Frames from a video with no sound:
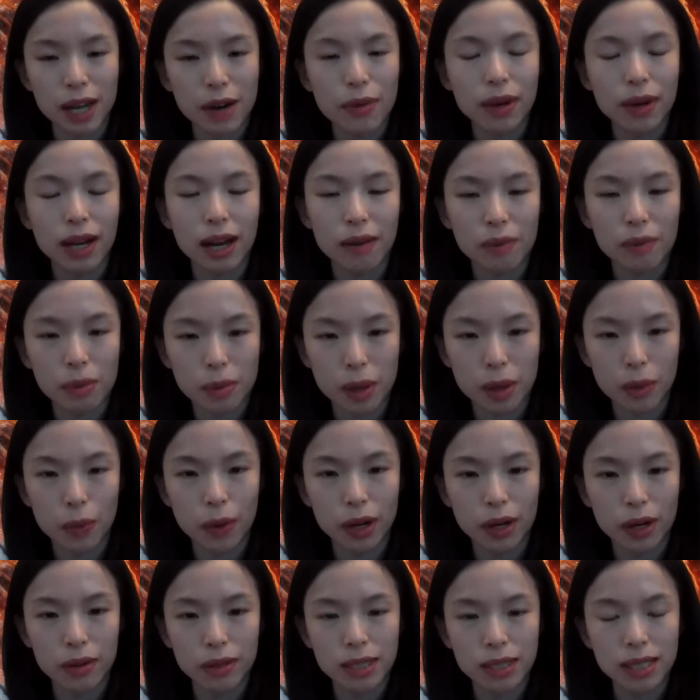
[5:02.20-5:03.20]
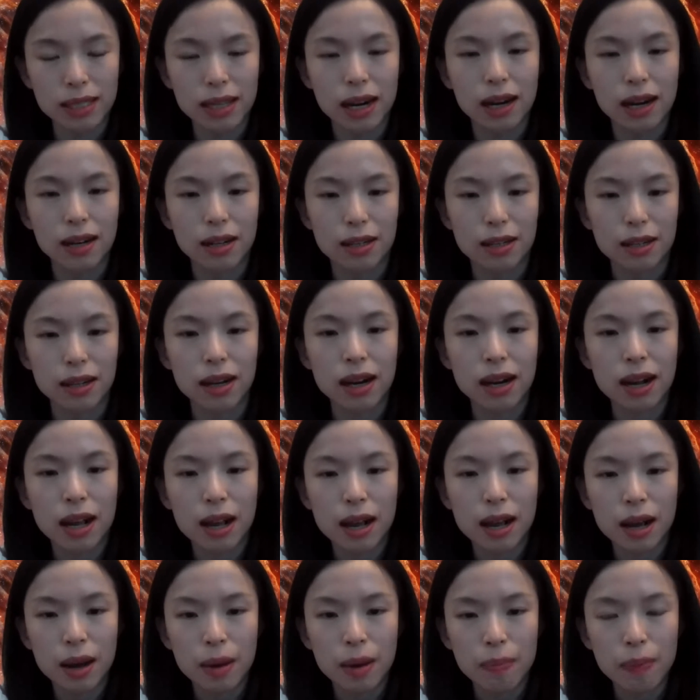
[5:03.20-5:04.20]
government will start
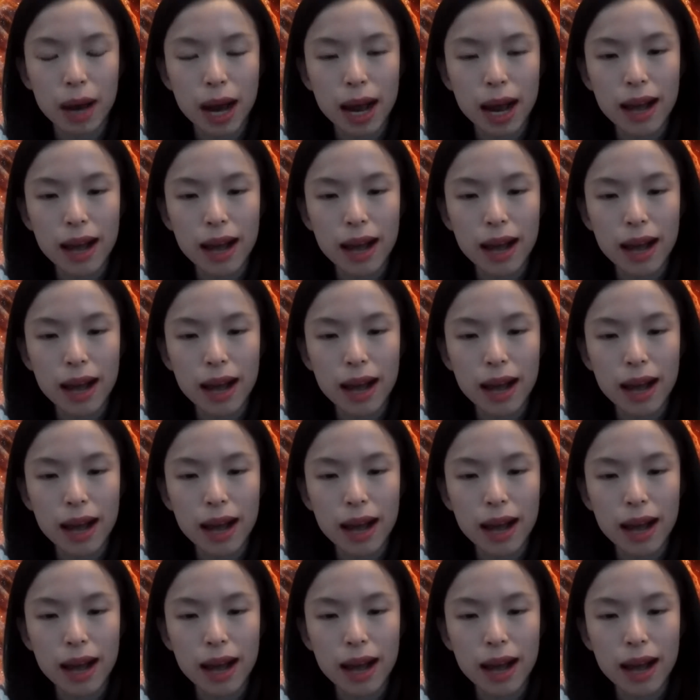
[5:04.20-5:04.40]
a